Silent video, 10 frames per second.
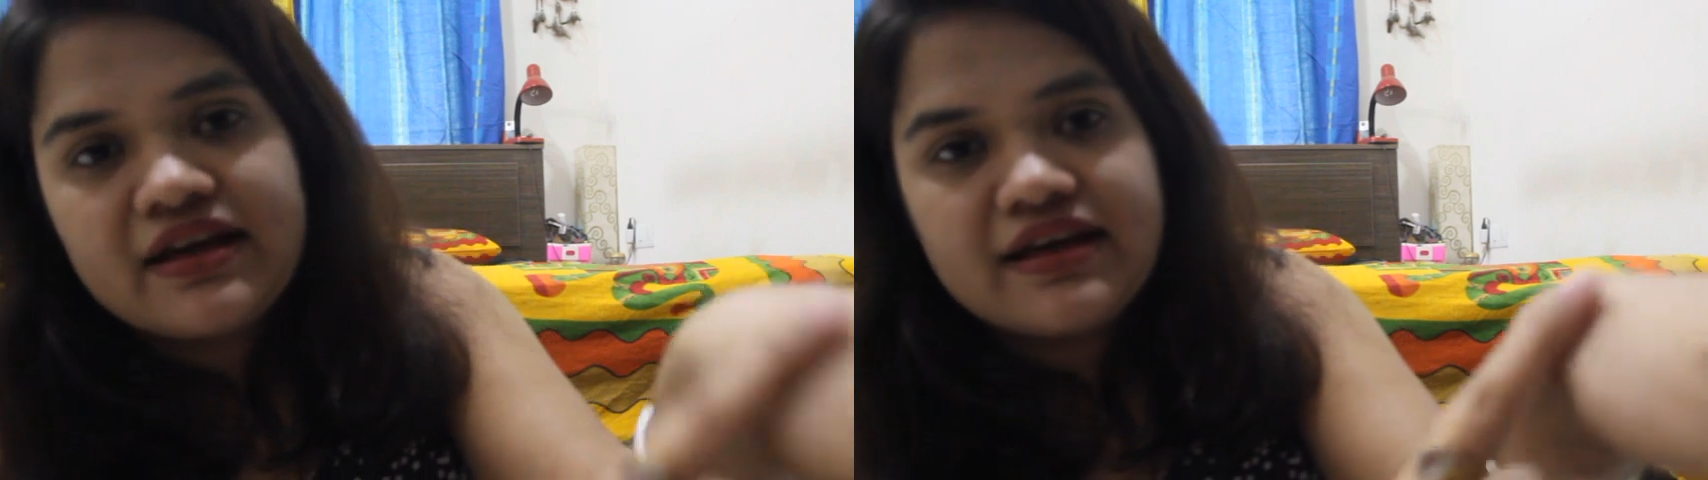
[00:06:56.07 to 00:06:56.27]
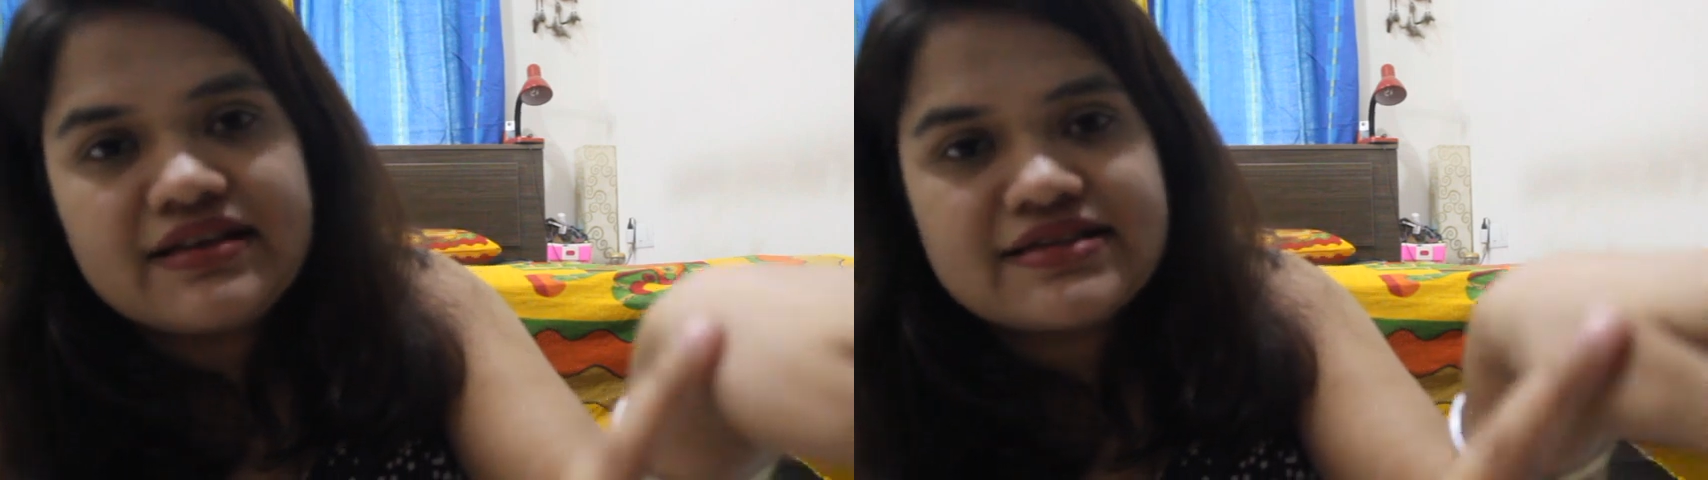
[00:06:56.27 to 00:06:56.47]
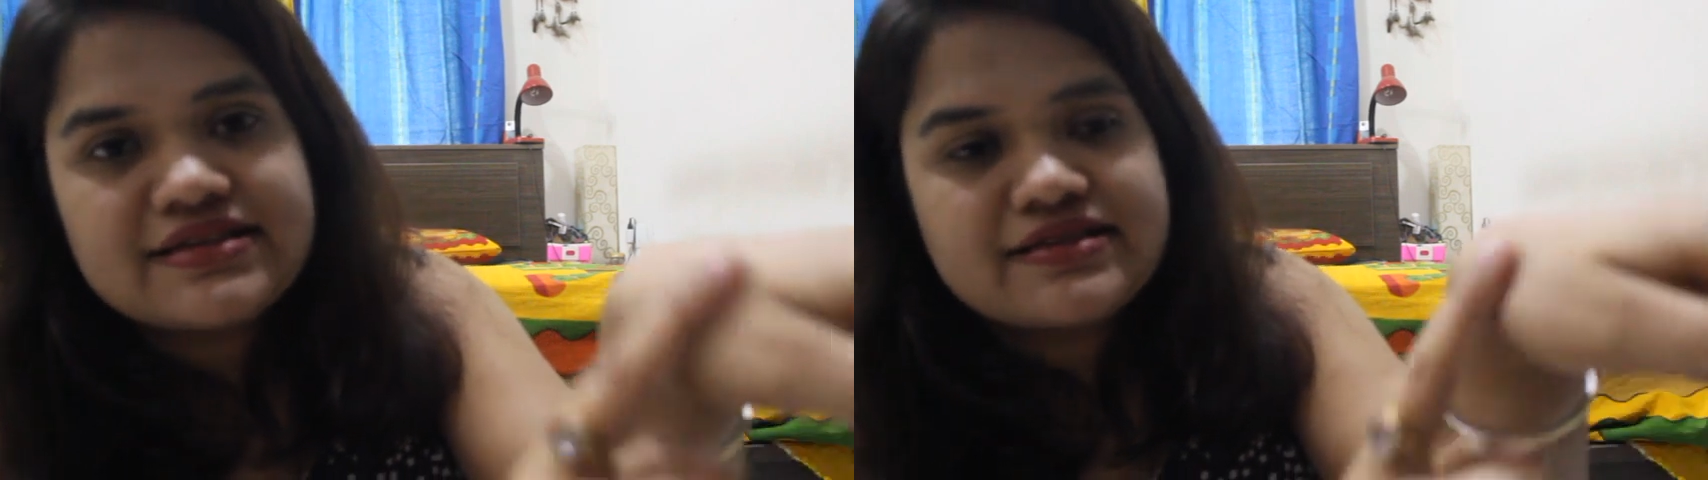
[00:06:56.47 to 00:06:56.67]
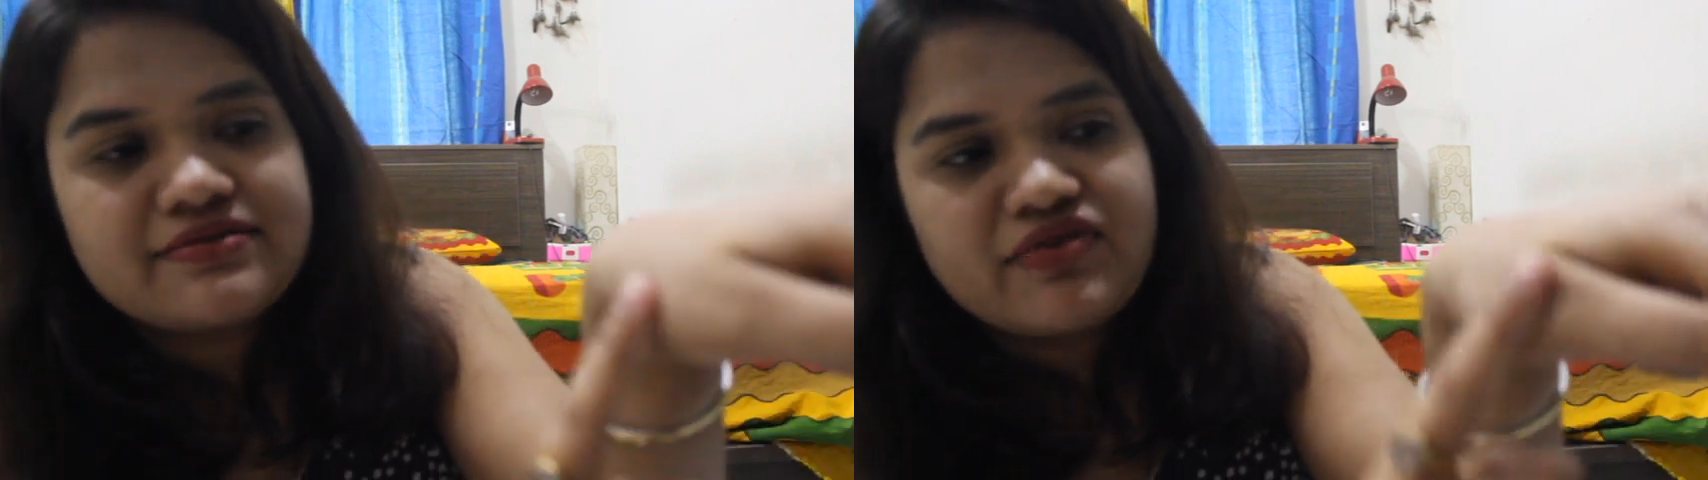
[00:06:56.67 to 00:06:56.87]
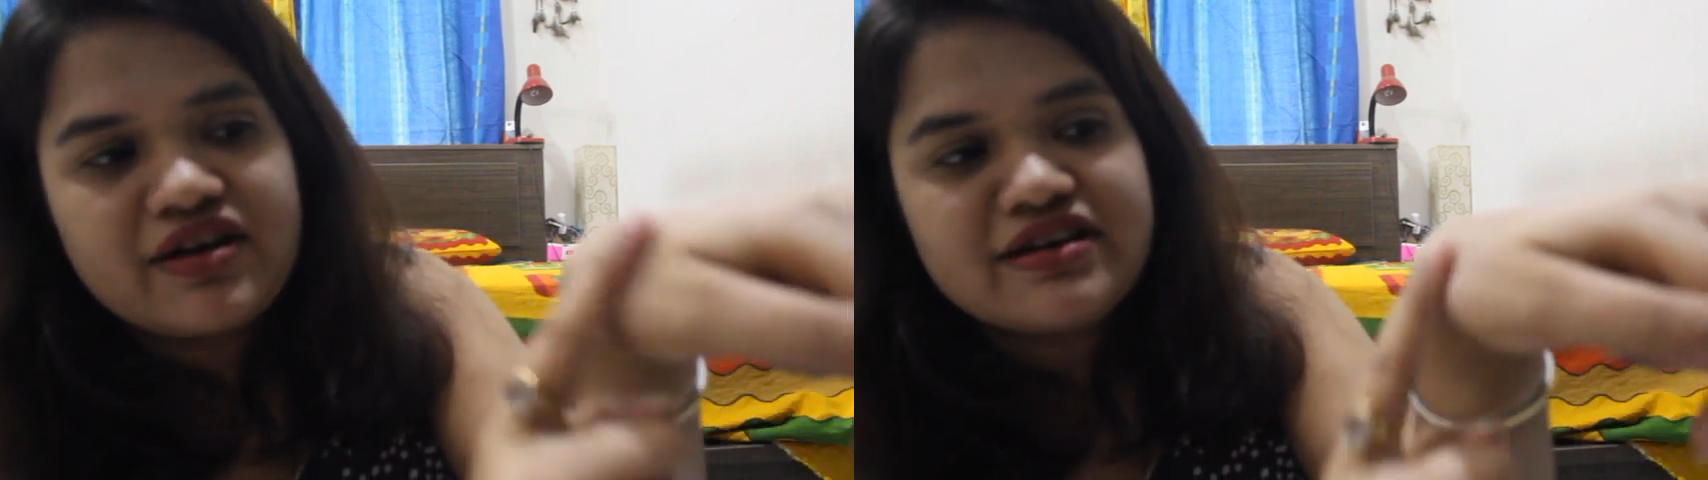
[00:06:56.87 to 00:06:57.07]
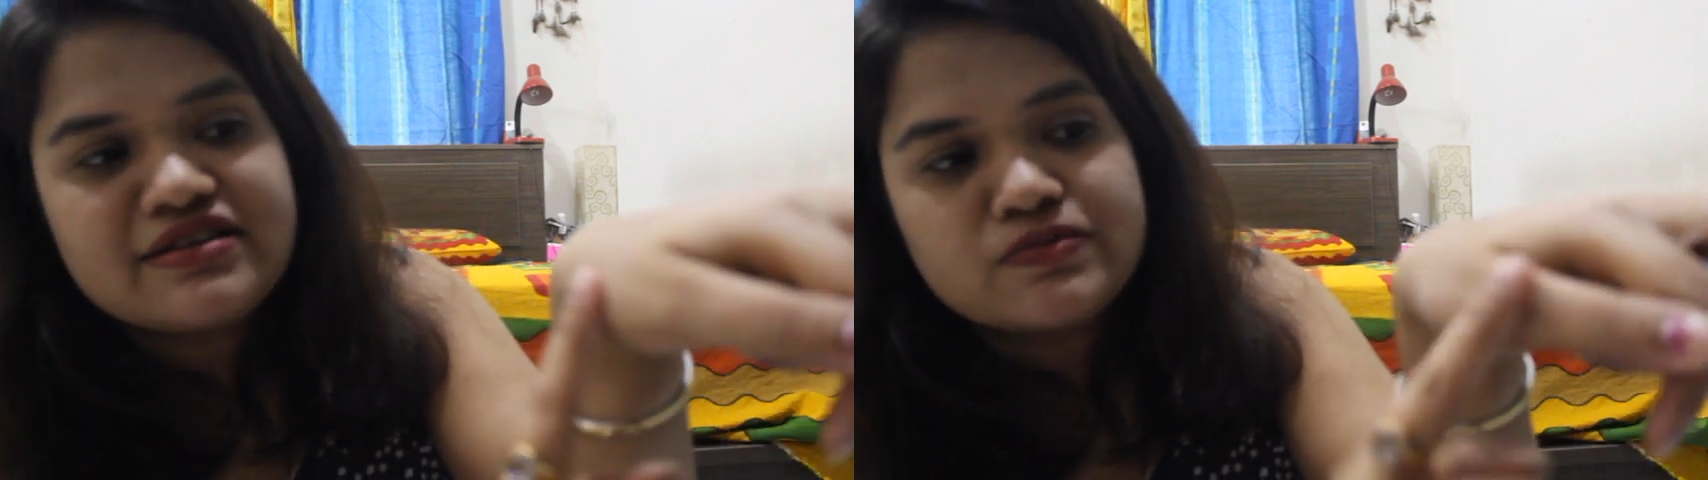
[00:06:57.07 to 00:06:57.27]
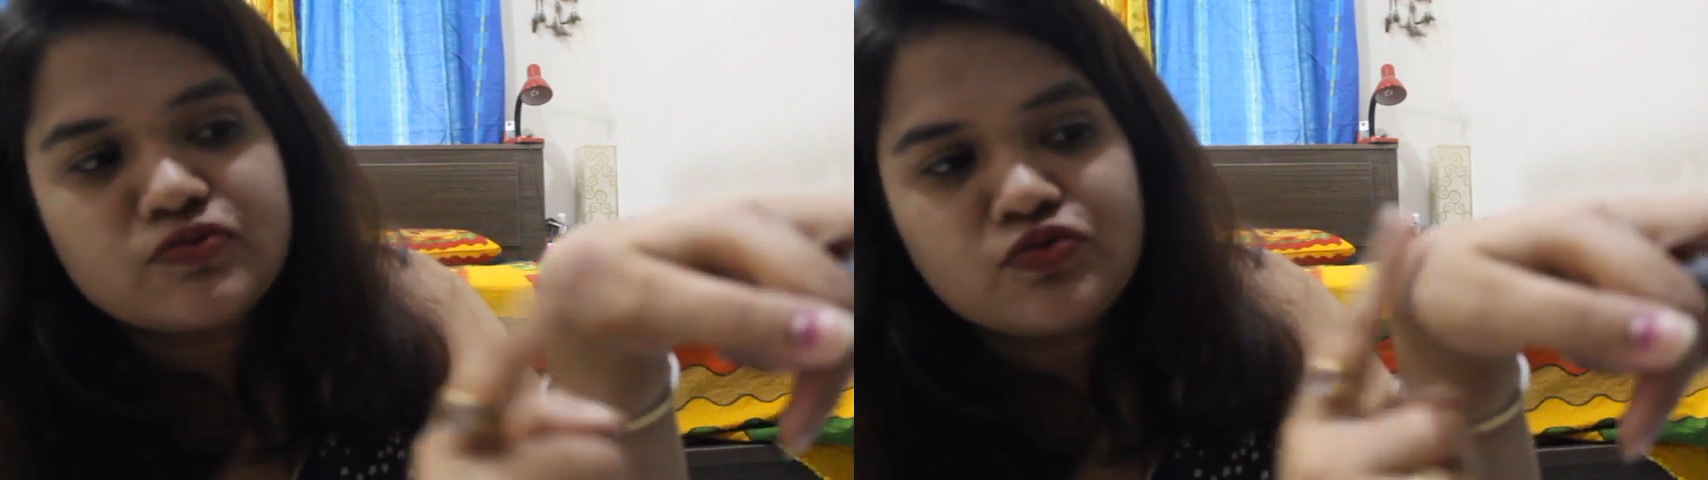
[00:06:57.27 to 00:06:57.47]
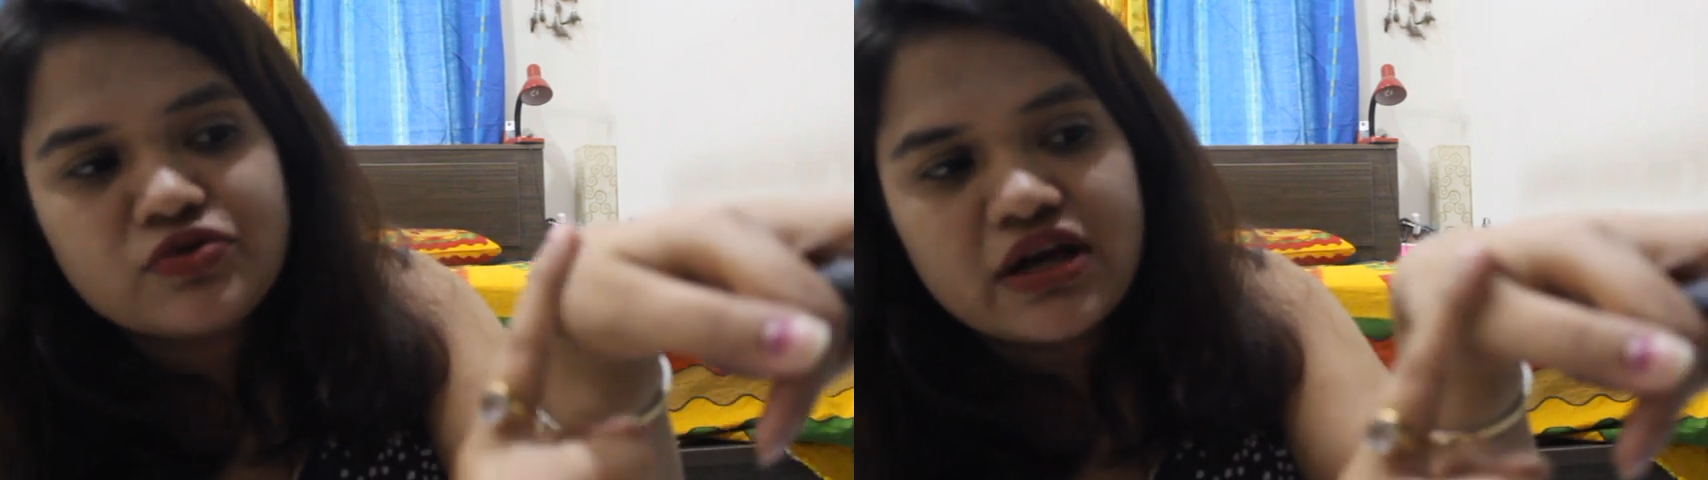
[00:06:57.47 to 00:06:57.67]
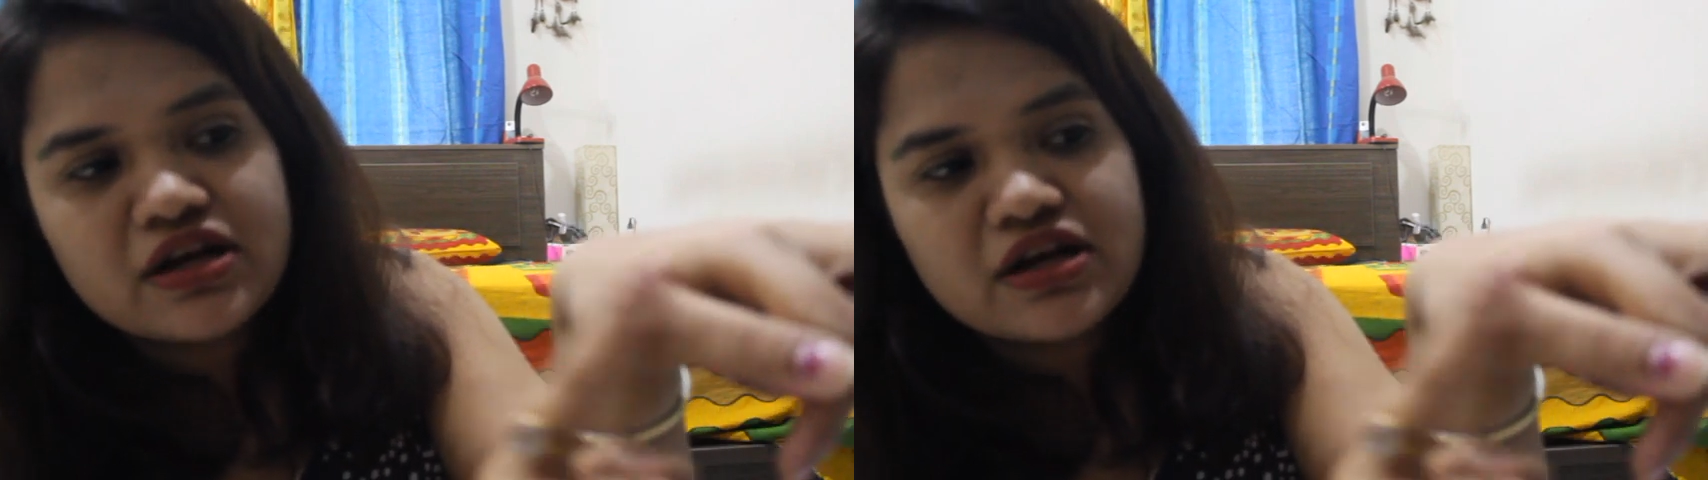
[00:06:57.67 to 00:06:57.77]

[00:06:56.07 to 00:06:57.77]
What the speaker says: It's very smooth